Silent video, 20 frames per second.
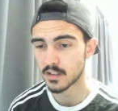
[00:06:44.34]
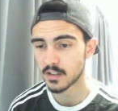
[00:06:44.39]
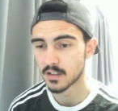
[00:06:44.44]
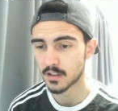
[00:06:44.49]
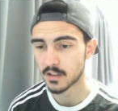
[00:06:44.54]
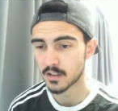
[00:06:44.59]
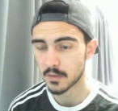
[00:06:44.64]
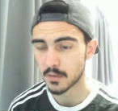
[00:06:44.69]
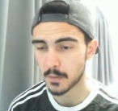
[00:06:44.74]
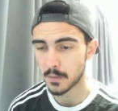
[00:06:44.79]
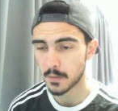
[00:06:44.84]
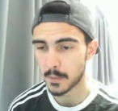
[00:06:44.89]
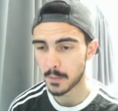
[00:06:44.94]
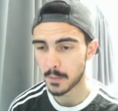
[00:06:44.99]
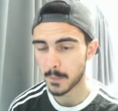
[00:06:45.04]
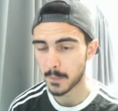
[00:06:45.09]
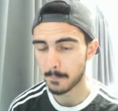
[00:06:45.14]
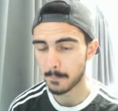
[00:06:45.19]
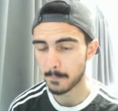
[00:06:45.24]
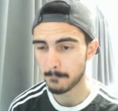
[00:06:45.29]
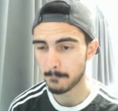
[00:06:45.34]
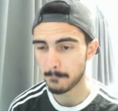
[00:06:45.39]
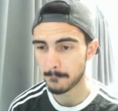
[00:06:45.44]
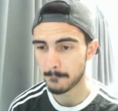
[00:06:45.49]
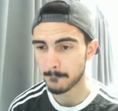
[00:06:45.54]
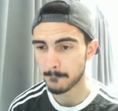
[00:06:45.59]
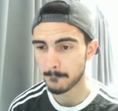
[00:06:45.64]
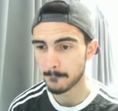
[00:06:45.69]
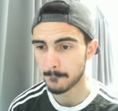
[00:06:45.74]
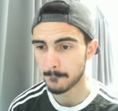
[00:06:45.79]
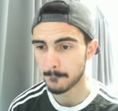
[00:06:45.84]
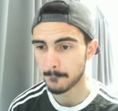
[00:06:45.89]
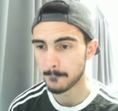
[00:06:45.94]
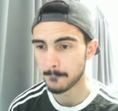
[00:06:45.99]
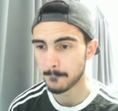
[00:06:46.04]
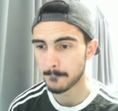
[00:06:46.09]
(no one is talking)